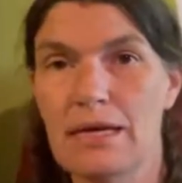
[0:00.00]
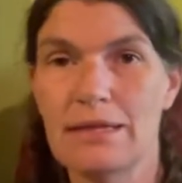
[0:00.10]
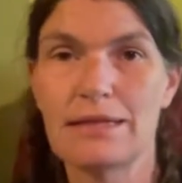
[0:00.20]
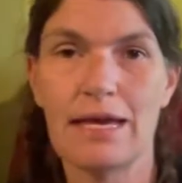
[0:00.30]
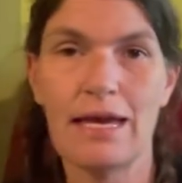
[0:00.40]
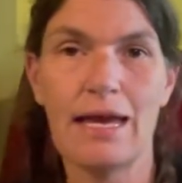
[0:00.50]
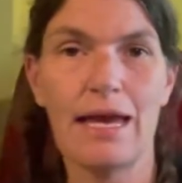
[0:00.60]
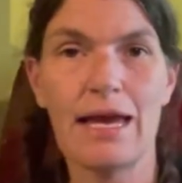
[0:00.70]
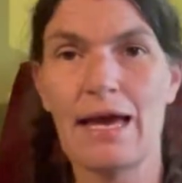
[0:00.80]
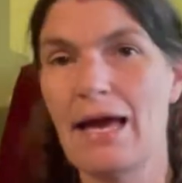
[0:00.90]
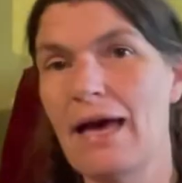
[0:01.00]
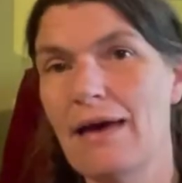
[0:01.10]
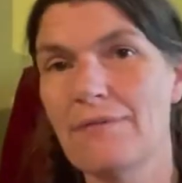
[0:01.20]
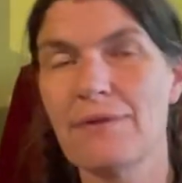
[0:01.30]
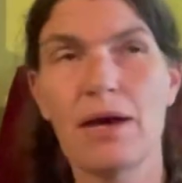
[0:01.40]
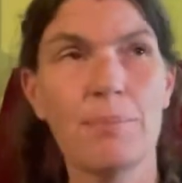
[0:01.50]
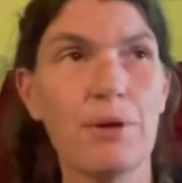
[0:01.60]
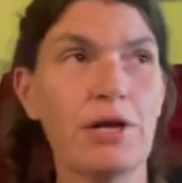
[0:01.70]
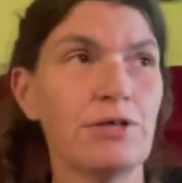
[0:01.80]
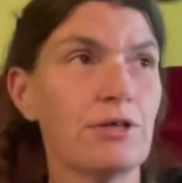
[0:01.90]
They have a
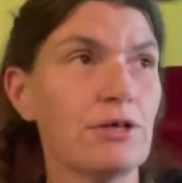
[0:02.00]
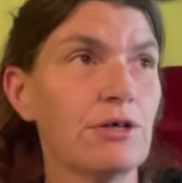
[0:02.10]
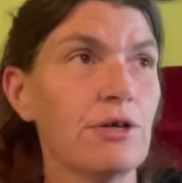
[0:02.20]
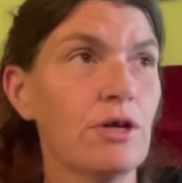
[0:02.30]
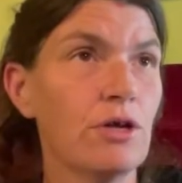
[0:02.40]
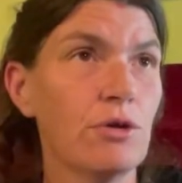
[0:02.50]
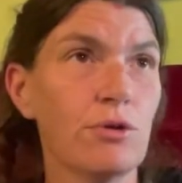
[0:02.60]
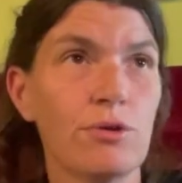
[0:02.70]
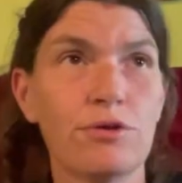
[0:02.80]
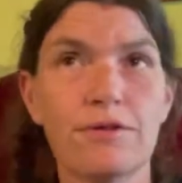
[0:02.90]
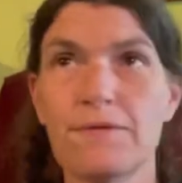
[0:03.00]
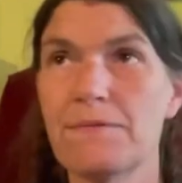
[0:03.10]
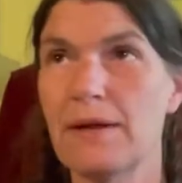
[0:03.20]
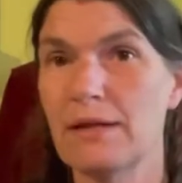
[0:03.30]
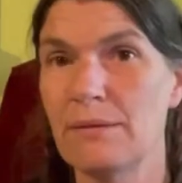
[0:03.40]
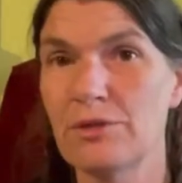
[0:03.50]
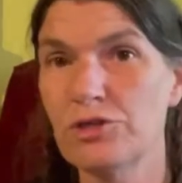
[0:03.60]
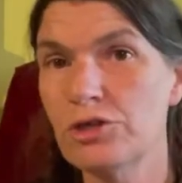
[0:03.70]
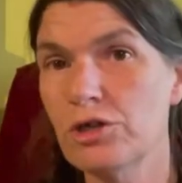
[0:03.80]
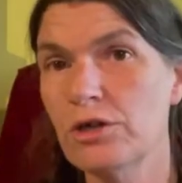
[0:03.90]
partner who's fairly
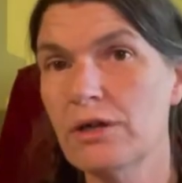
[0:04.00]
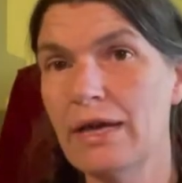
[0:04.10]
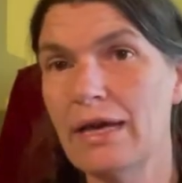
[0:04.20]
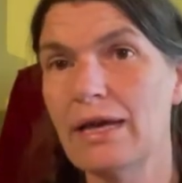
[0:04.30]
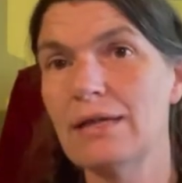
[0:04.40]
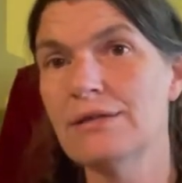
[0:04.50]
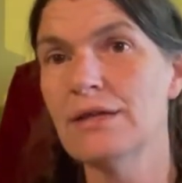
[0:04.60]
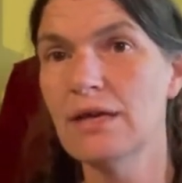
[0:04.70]
mature and